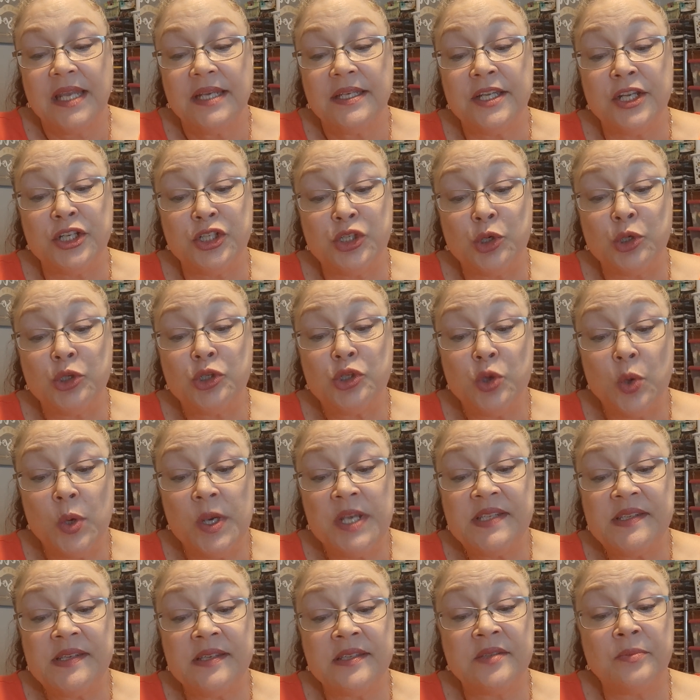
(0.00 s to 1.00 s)
Did your
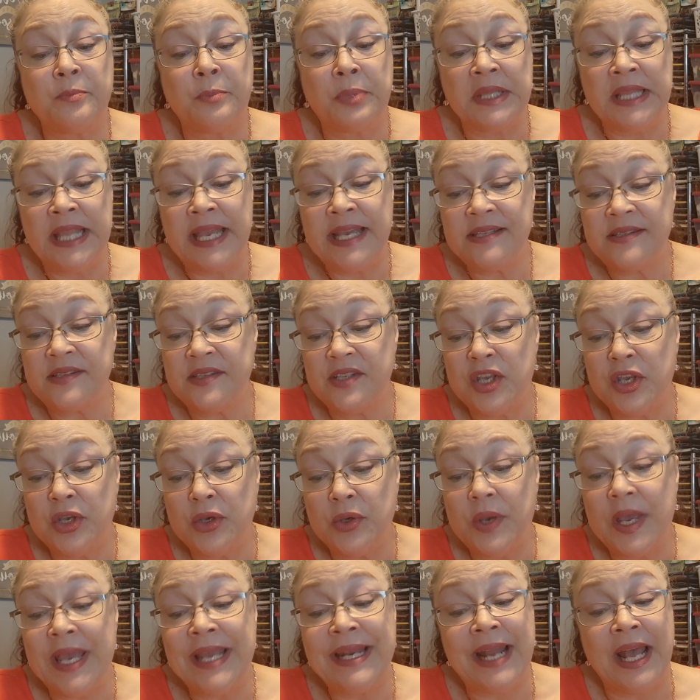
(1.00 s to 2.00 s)
choices bless
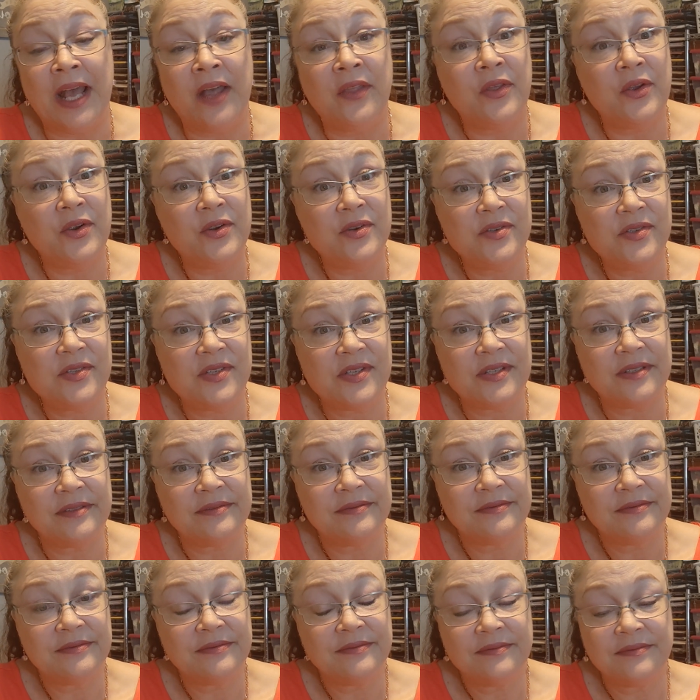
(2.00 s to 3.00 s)
you and others?
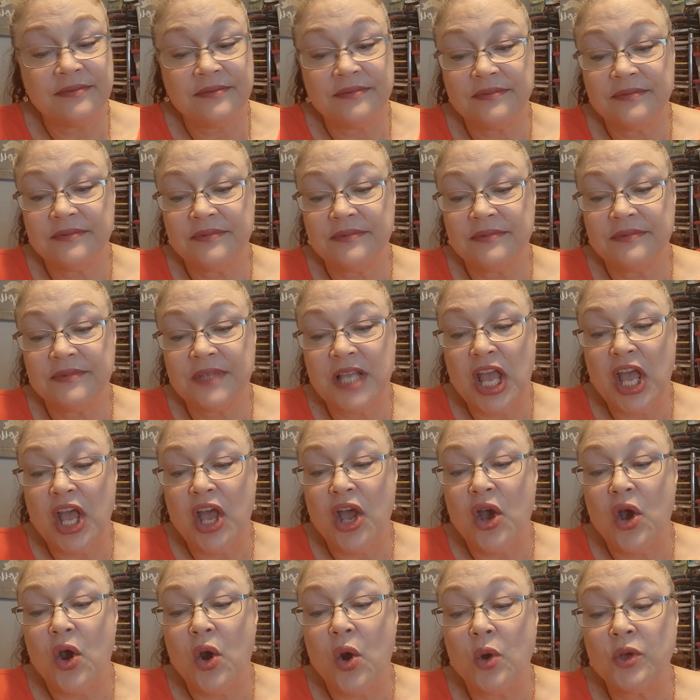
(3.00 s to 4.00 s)

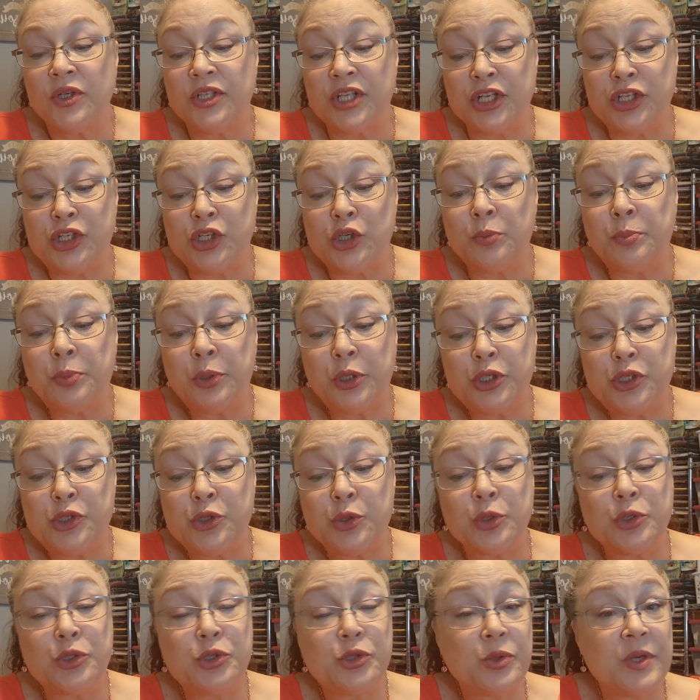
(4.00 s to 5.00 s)
Did you put
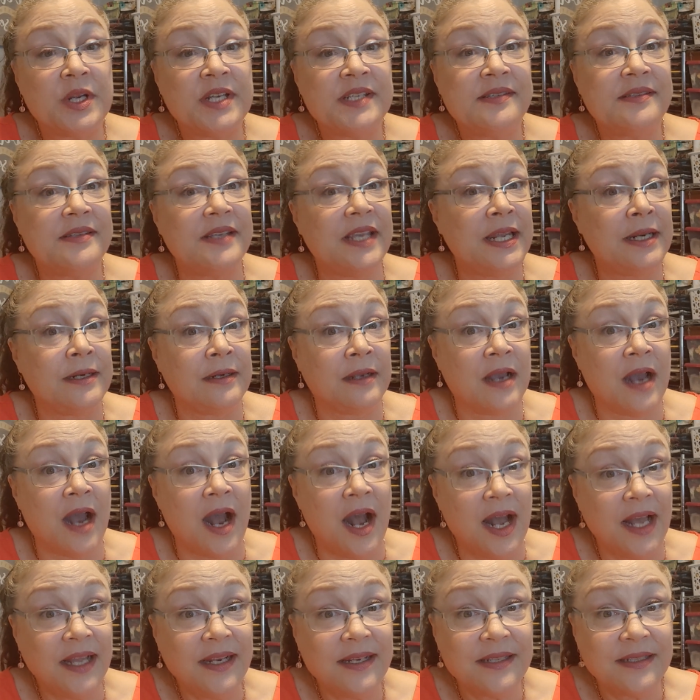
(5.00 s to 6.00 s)
your trust in
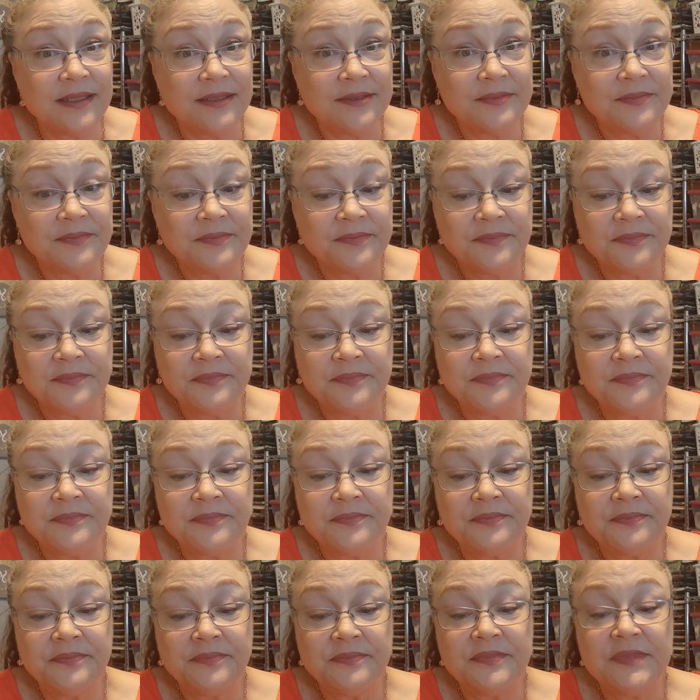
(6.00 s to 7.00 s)
God?
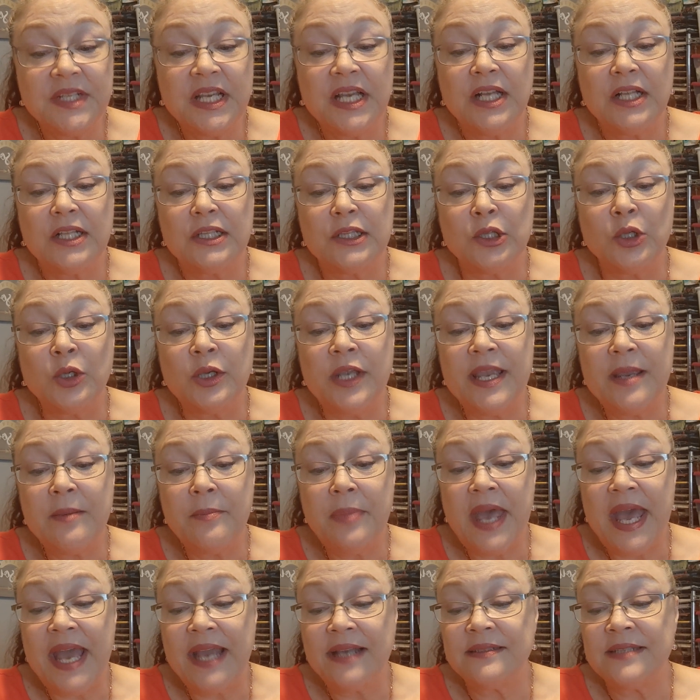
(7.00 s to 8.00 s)
Looking
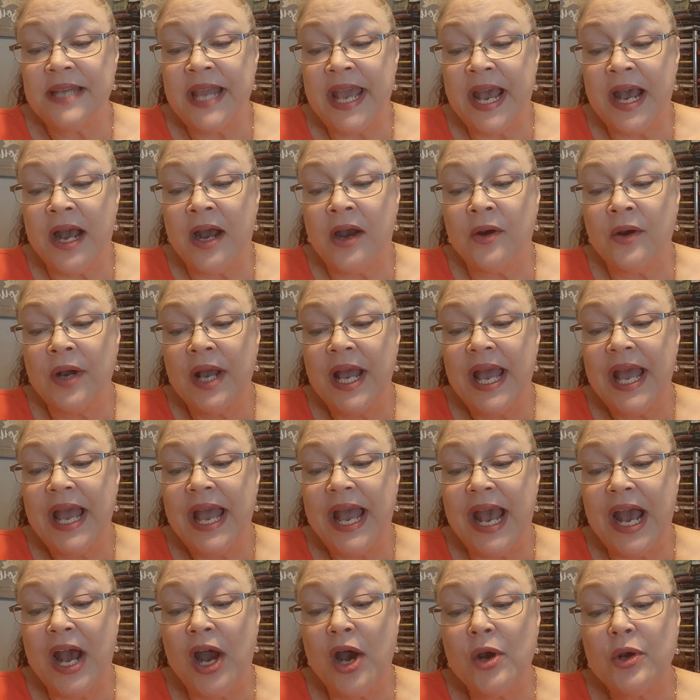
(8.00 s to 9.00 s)
back now,
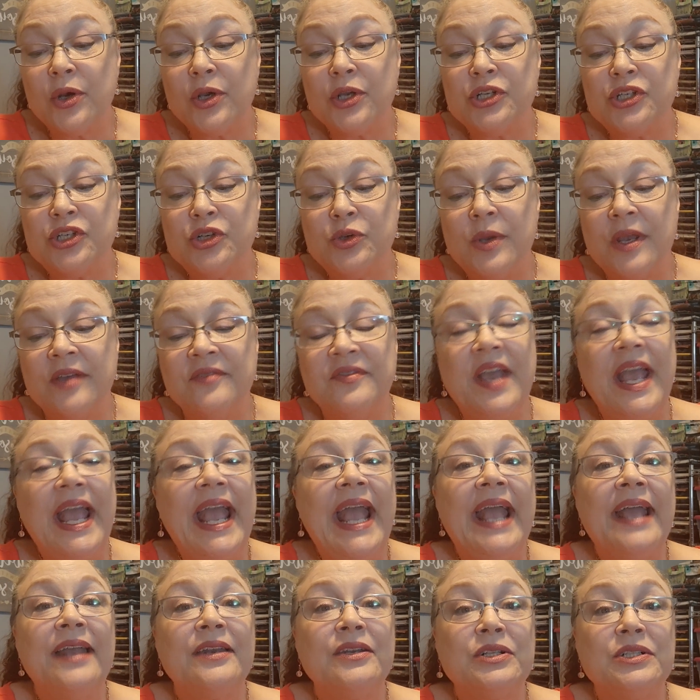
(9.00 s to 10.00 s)
how could you have
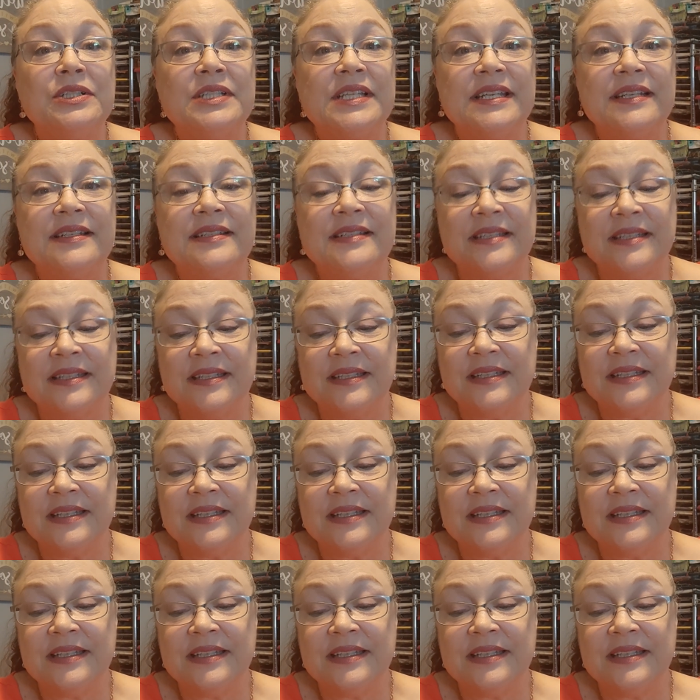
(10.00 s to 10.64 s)
handled it